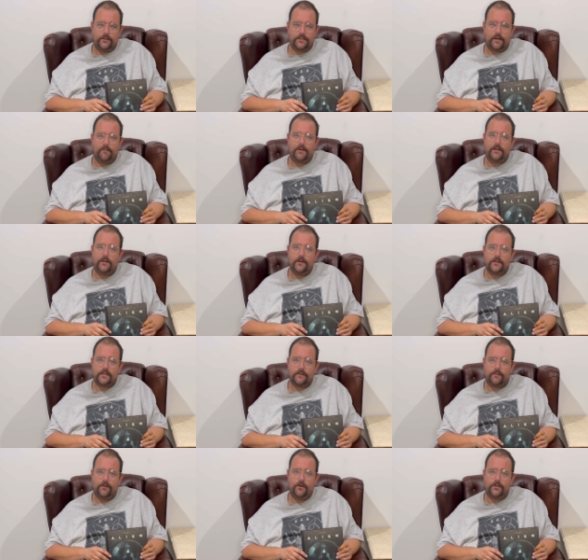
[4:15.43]
can be used to
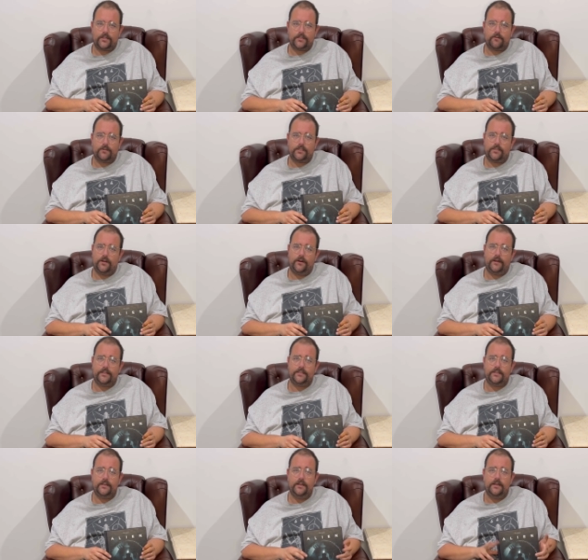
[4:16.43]
purchase what's known as
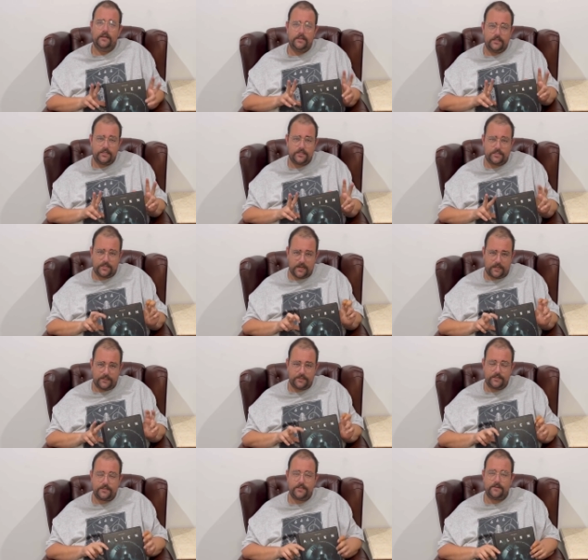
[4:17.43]

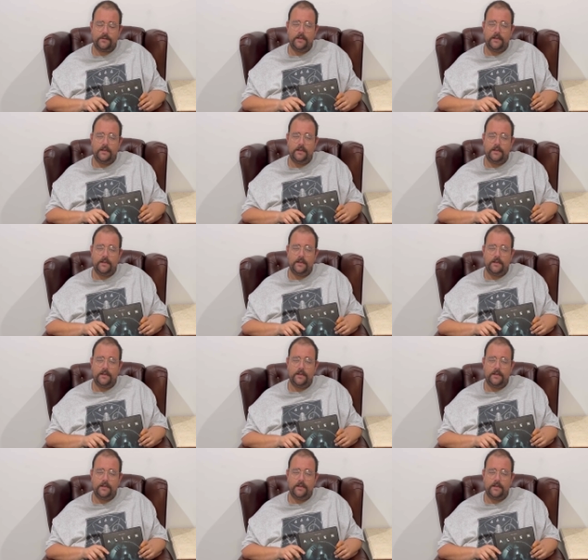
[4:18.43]
stunts.